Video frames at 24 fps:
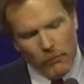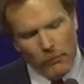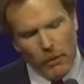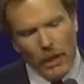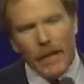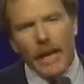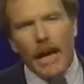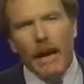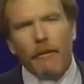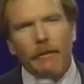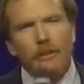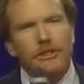
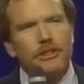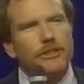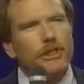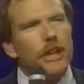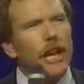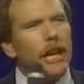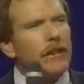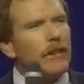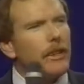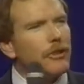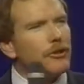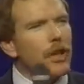Many of us
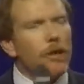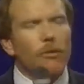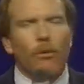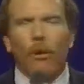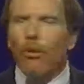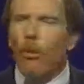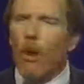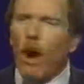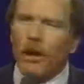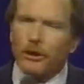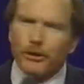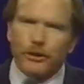think that
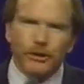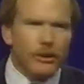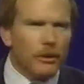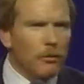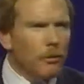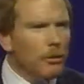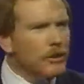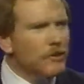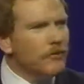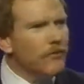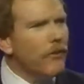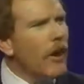General
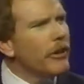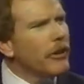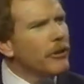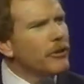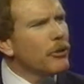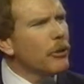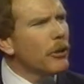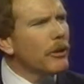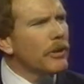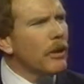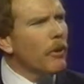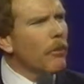Washington was
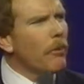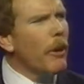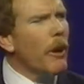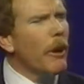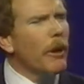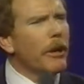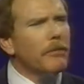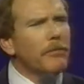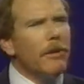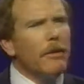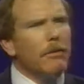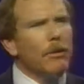funded during the
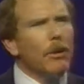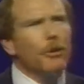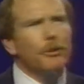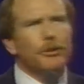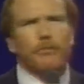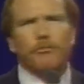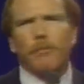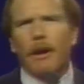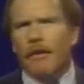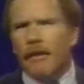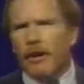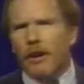American
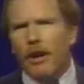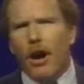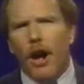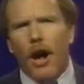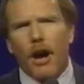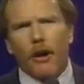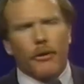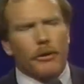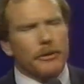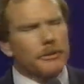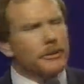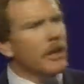Revolution by the
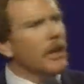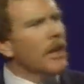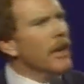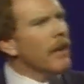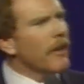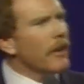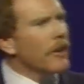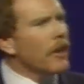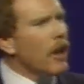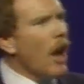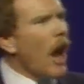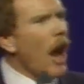Congress.
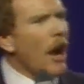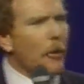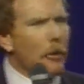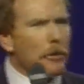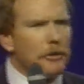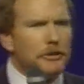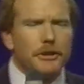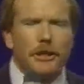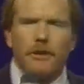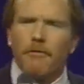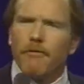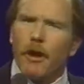The
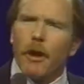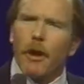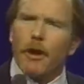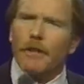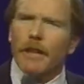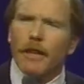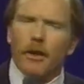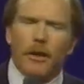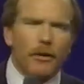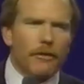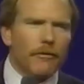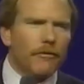Congress did very
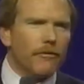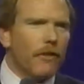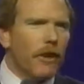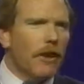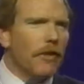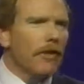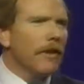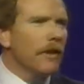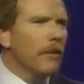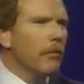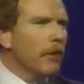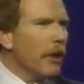little to
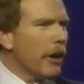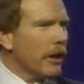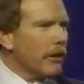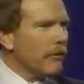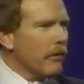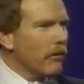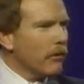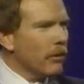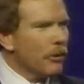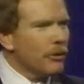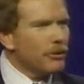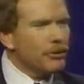fund the American
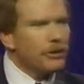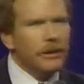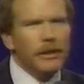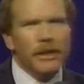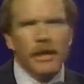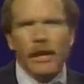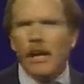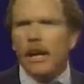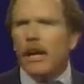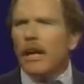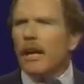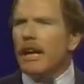Revolution.
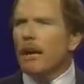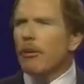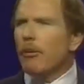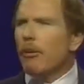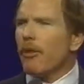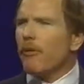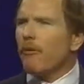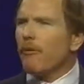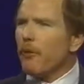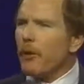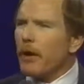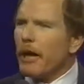They
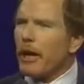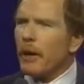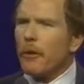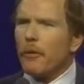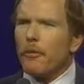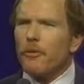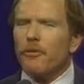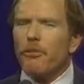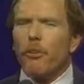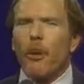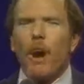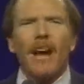were the free
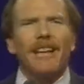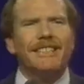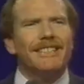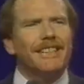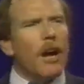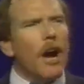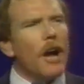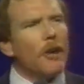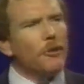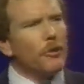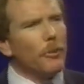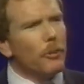
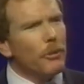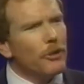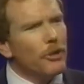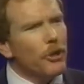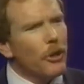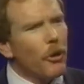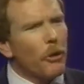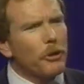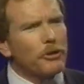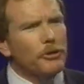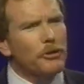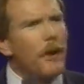enterprising
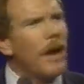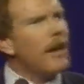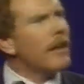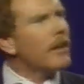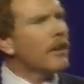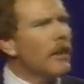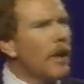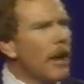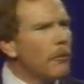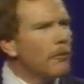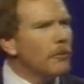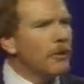entrepreneurs who had
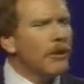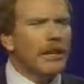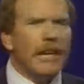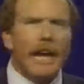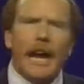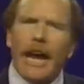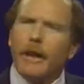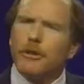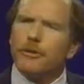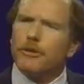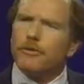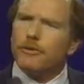to come to
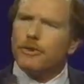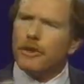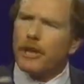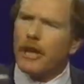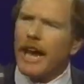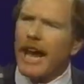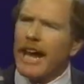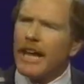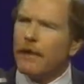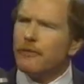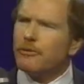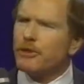the
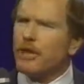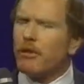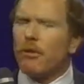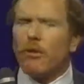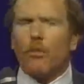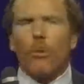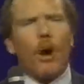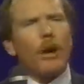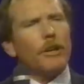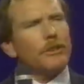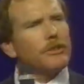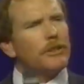aid of
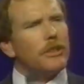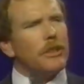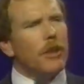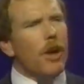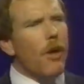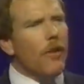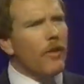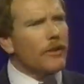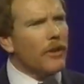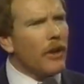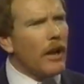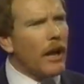General Washington
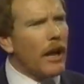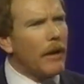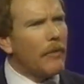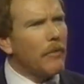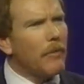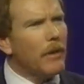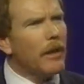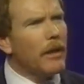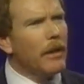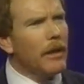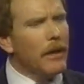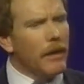all the time.